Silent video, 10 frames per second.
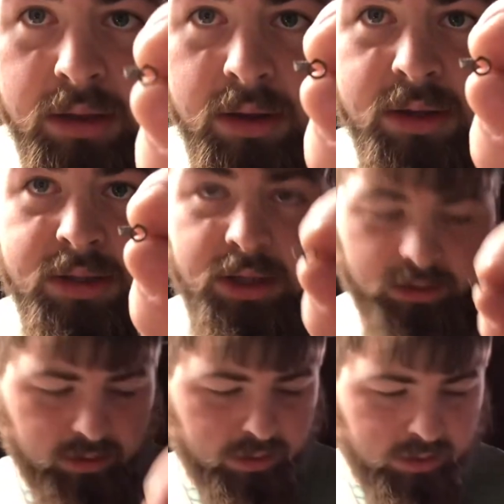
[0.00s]
there's another.
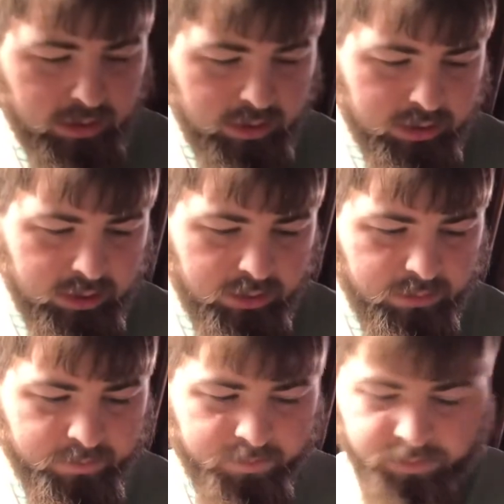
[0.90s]
So
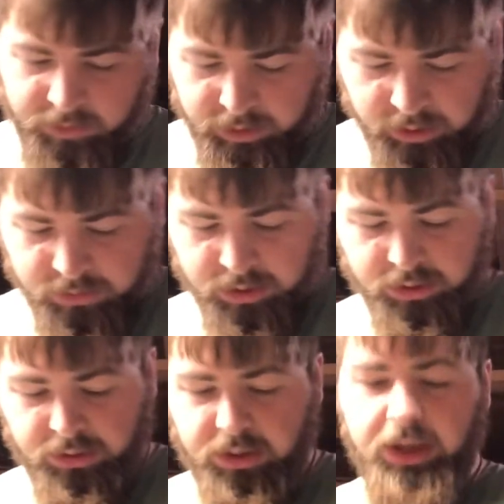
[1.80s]
I'm gonna go
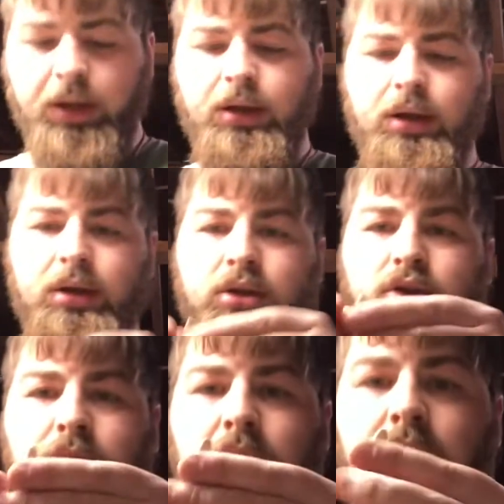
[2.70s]
ahead and
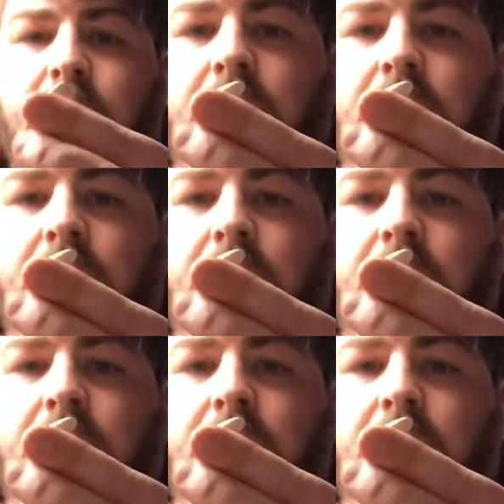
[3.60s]
drill